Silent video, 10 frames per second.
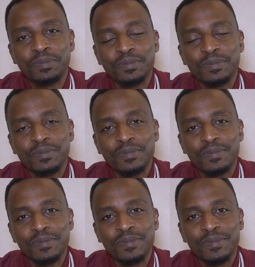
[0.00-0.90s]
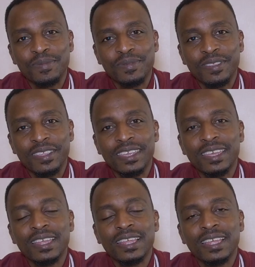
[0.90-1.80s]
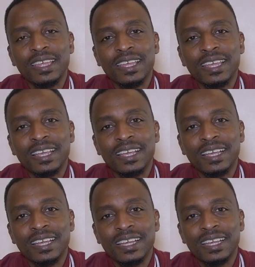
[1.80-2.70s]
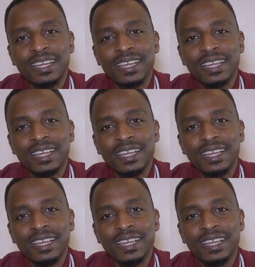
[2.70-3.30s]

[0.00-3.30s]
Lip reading: (silence)